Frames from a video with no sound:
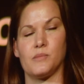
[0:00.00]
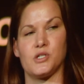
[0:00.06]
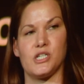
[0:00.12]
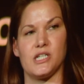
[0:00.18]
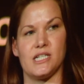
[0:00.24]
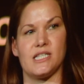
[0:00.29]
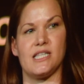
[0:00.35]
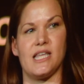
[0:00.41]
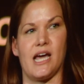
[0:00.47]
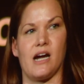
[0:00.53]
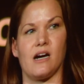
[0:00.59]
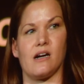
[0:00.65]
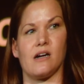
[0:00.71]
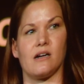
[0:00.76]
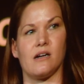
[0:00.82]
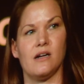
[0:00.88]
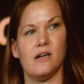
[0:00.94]
she's
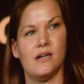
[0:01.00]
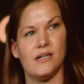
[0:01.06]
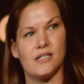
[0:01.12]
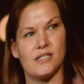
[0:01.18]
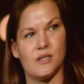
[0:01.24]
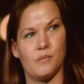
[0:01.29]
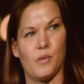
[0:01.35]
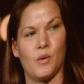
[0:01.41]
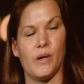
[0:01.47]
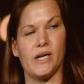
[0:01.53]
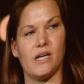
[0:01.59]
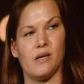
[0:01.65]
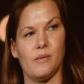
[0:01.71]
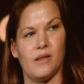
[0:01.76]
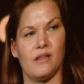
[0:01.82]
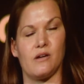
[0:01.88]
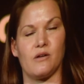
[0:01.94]
there to point
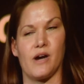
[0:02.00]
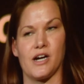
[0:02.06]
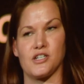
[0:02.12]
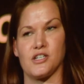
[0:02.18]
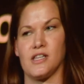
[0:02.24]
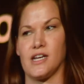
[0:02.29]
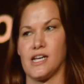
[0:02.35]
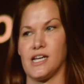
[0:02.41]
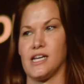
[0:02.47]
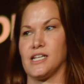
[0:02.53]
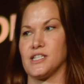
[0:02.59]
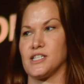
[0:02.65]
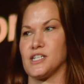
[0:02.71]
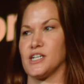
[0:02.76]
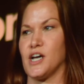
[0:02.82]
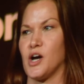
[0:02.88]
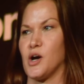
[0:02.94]
him in the direction that he
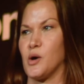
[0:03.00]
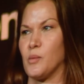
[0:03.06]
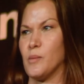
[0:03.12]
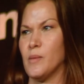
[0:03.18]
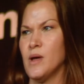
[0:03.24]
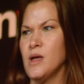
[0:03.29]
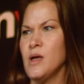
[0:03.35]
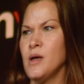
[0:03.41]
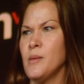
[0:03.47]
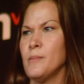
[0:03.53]
needs to go.